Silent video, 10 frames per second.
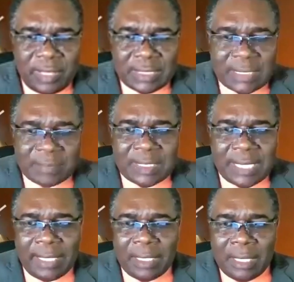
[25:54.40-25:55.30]
of the things that
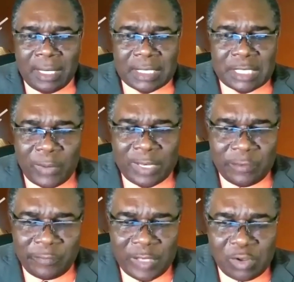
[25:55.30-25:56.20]
I'm saying is
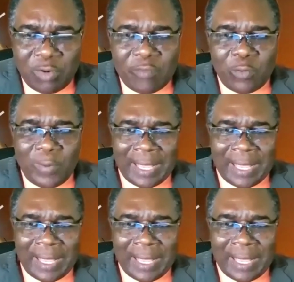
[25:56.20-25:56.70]
that when you feel